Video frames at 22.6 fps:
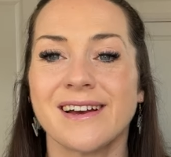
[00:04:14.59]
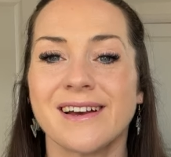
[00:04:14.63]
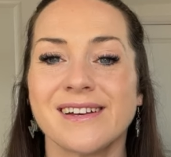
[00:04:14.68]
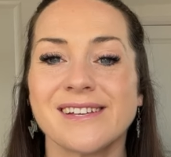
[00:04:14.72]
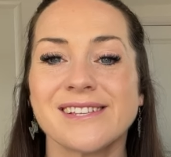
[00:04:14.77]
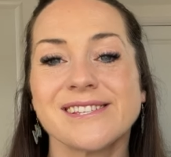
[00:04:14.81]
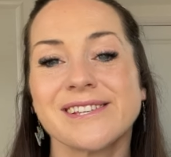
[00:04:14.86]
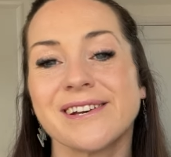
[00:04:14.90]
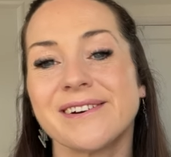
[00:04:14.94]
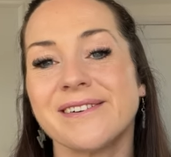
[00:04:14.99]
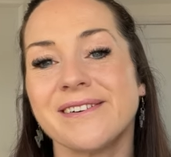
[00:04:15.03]

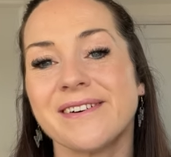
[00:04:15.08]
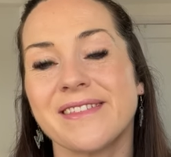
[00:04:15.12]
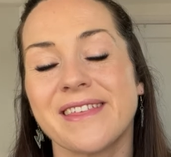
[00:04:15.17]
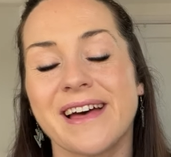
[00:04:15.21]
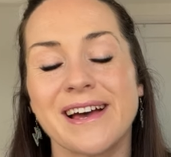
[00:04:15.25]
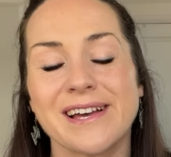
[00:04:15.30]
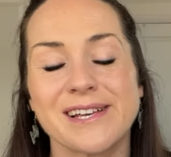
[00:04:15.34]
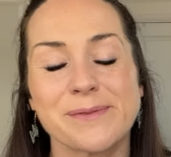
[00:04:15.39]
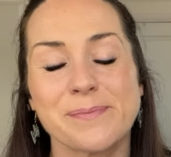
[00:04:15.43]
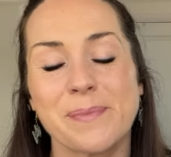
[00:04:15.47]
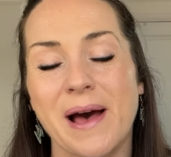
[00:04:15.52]
So
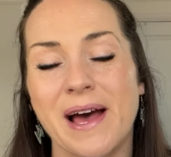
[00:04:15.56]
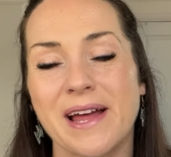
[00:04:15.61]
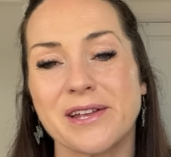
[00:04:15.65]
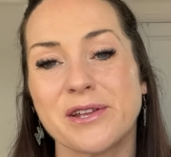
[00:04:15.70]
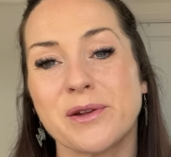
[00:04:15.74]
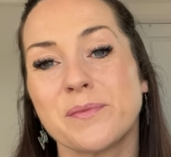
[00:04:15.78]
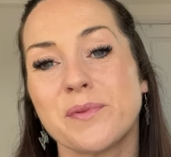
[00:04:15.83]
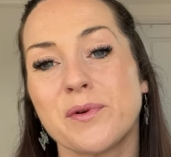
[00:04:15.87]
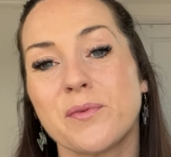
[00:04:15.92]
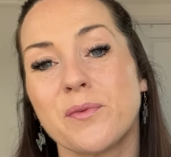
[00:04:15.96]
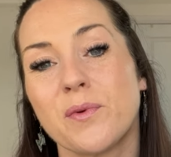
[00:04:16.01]
that is pattern
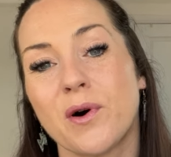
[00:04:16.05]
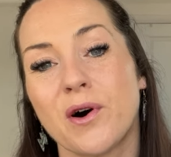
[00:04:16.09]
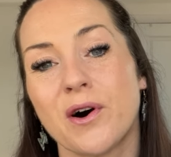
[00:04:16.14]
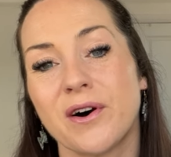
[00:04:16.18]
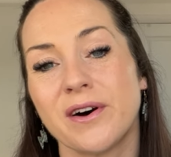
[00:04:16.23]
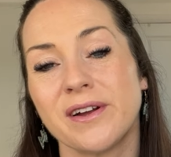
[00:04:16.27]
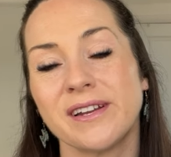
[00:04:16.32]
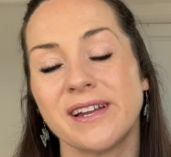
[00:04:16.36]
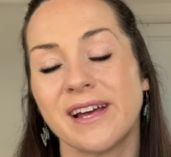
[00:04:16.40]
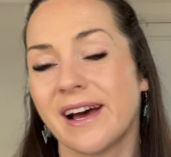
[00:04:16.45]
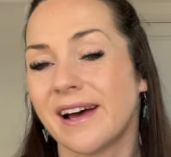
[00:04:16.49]
number
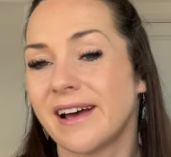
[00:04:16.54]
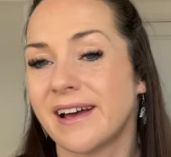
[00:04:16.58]
one.